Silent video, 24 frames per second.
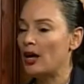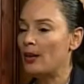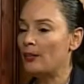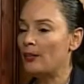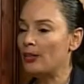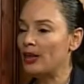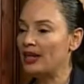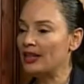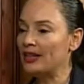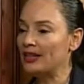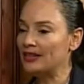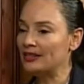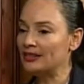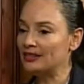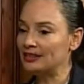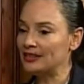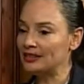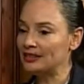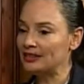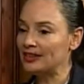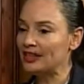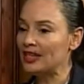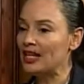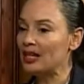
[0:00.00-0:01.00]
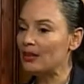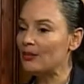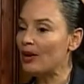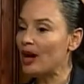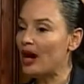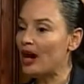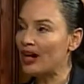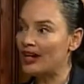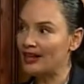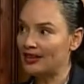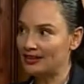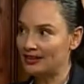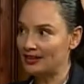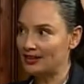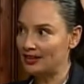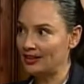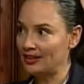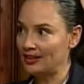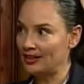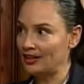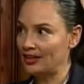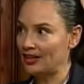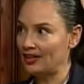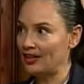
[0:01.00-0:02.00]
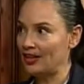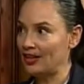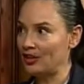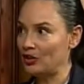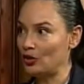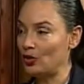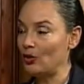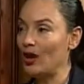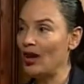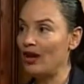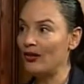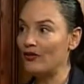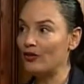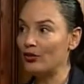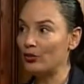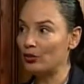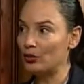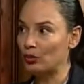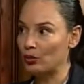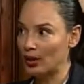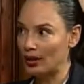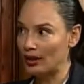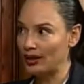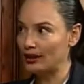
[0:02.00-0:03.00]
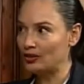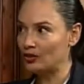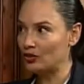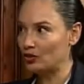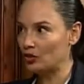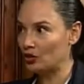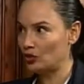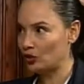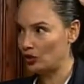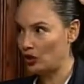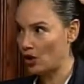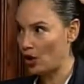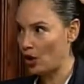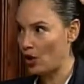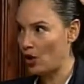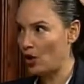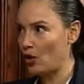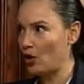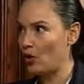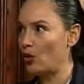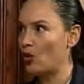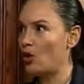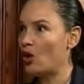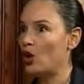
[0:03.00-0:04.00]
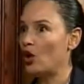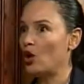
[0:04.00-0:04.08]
But it's the same idea that you have the right to know